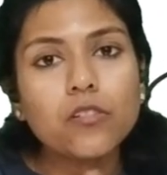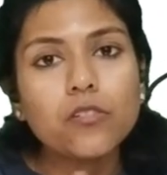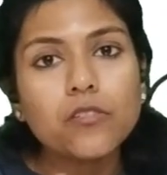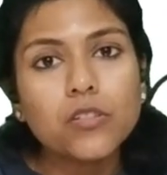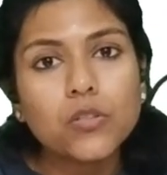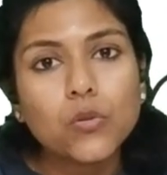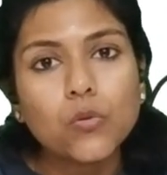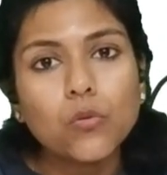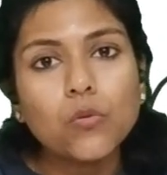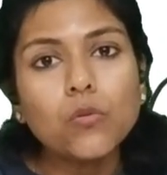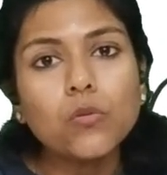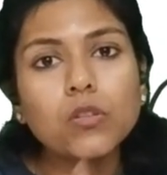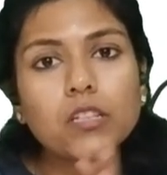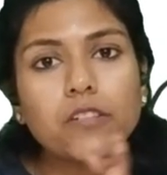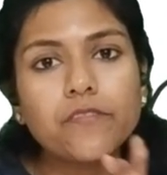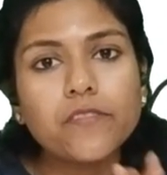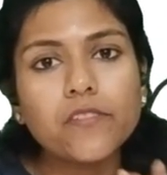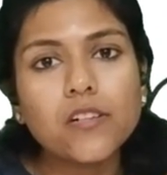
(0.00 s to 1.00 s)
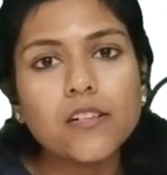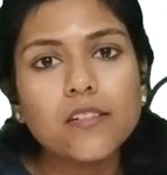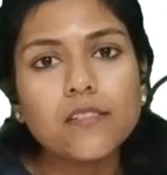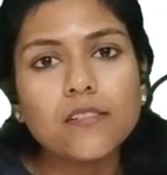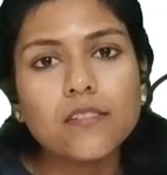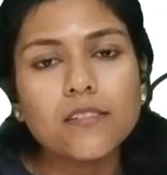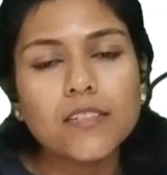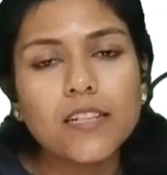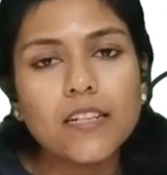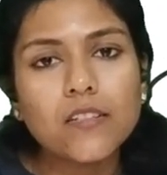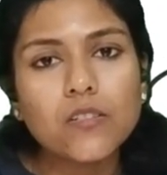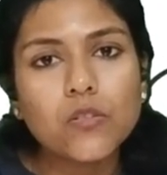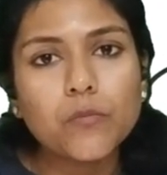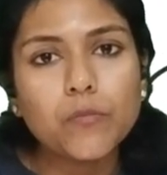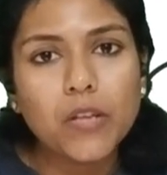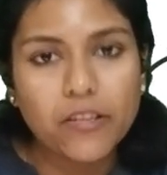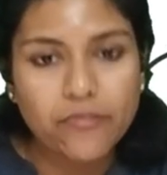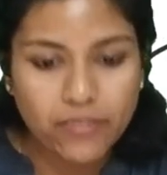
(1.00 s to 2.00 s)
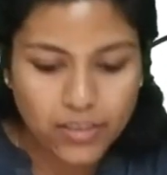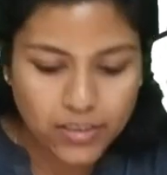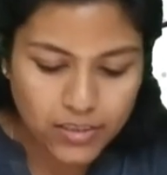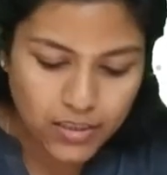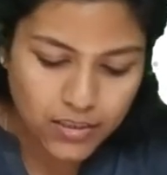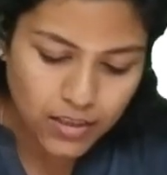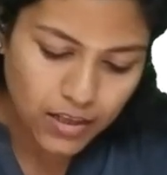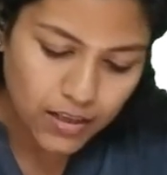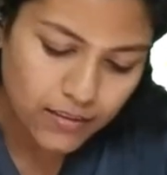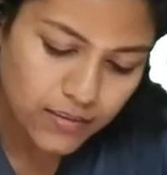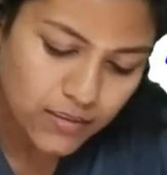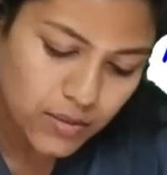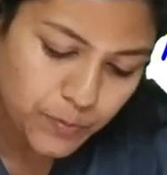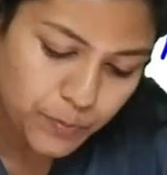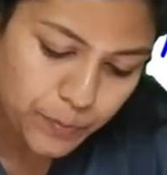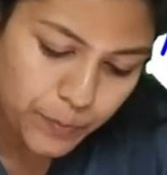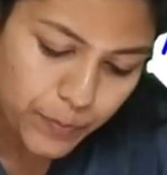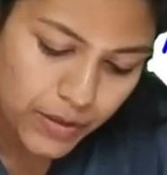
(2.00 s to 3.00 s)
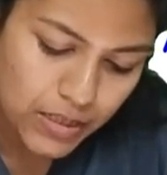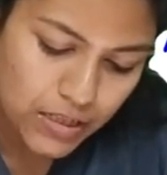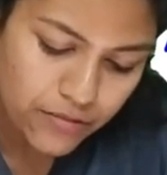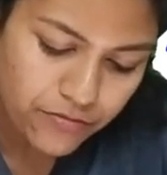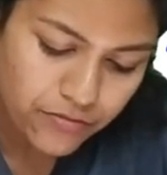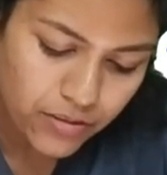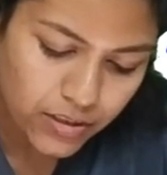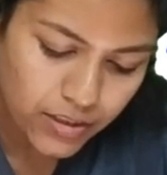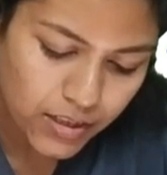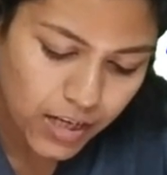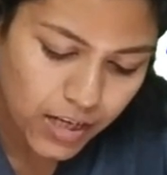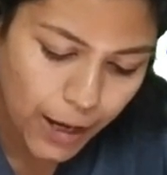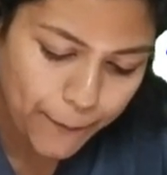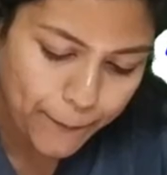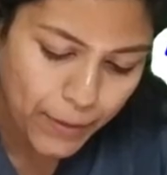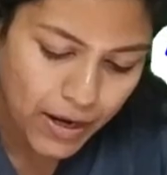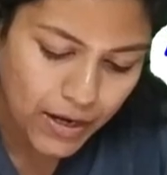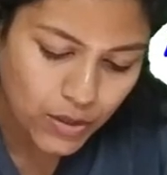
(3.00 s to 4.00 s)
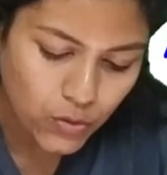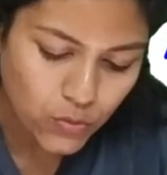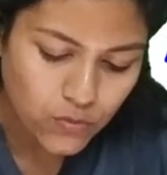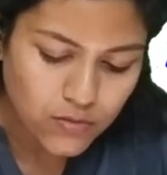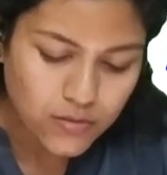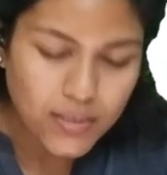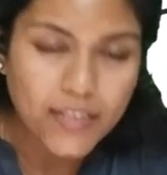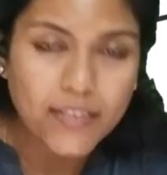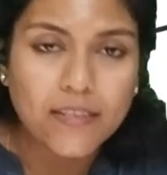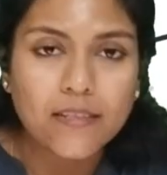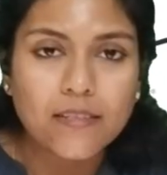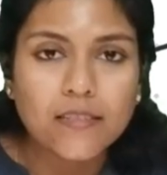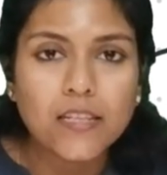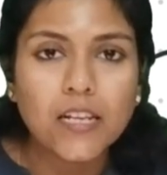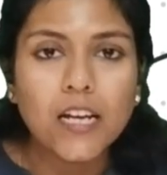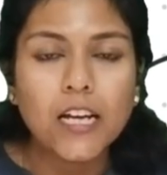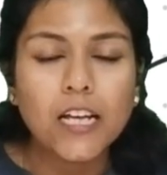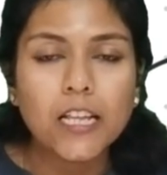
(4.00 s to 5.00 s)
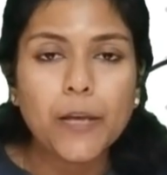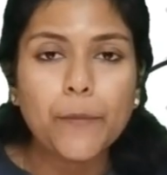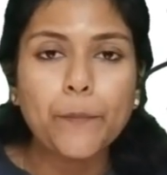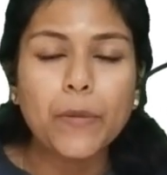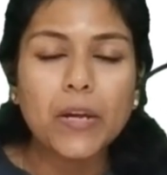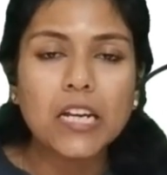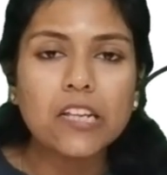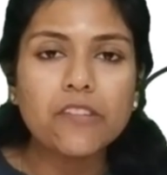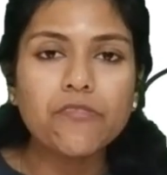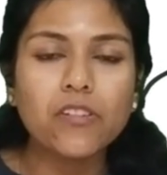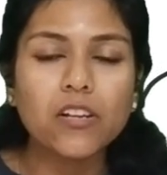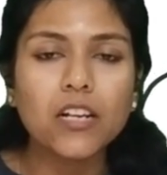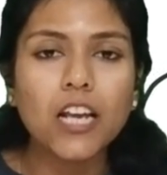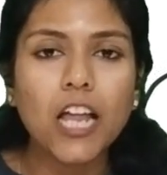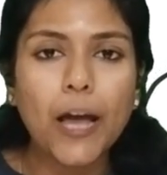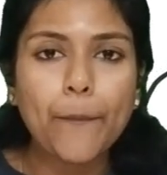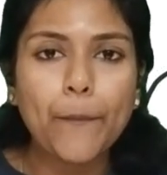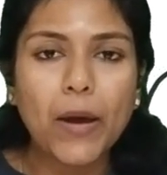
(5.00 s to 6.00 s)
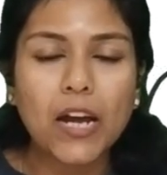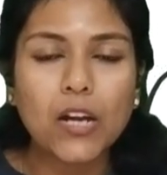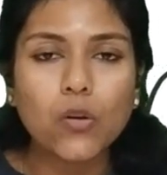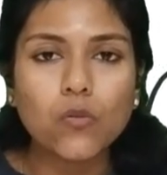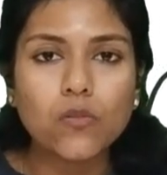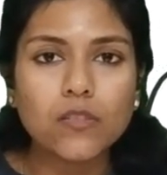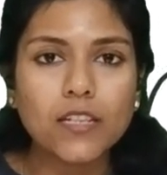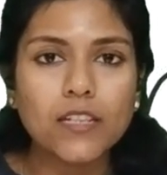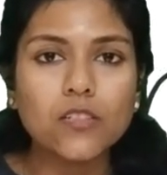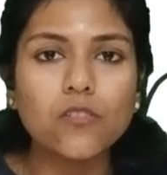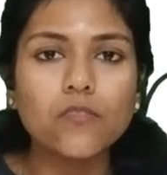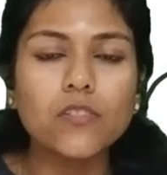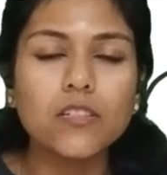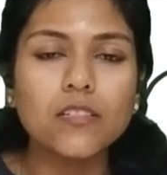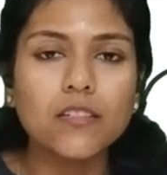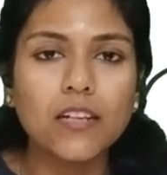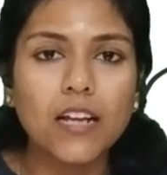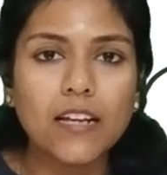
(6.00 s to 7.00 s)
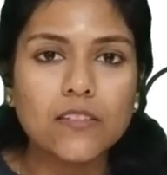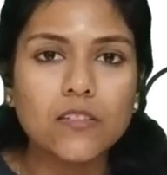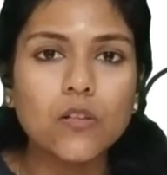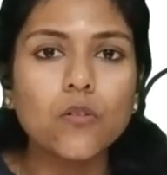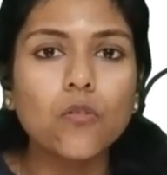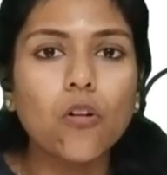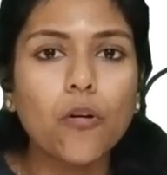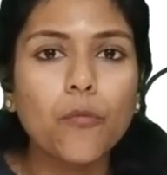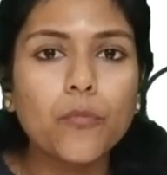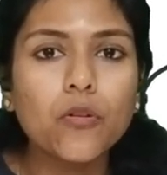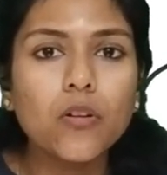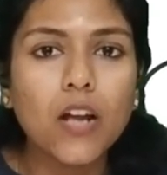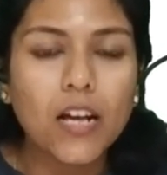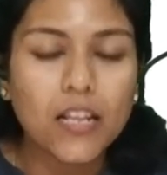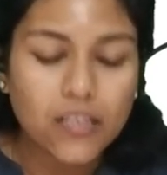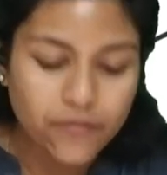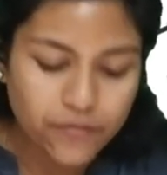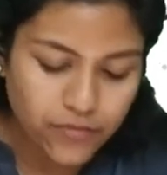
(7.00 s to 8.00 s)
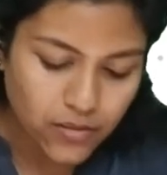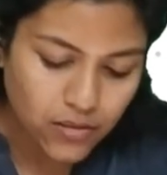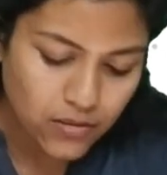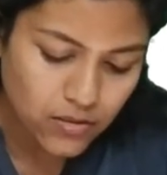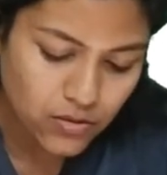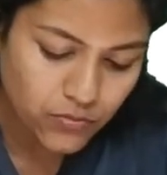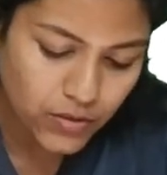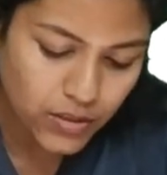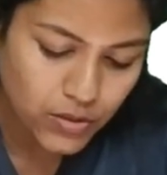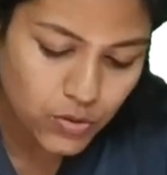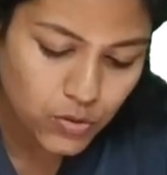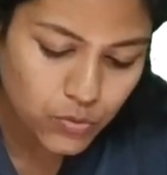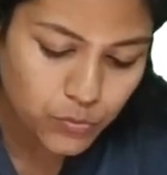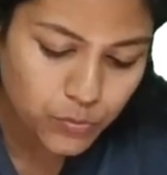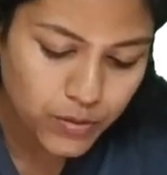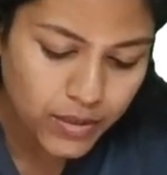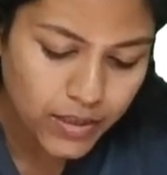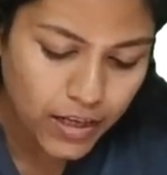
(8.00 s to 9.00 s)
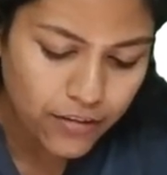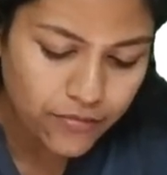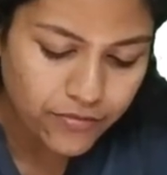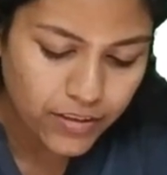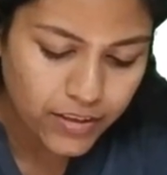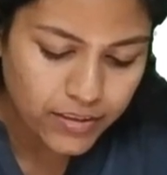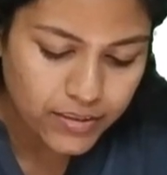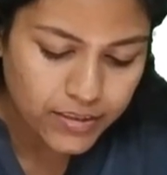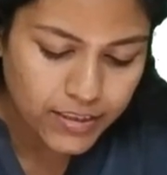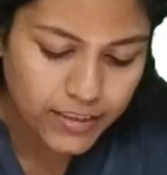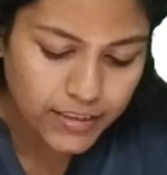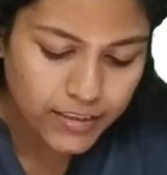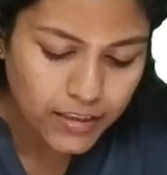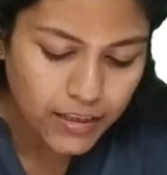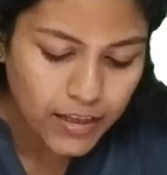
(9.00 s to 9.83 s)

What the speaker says: So the first cells to be affected are this peripheral hepatocytes. The peripheral hepatocytes of this classic lobule are the first one to be affected.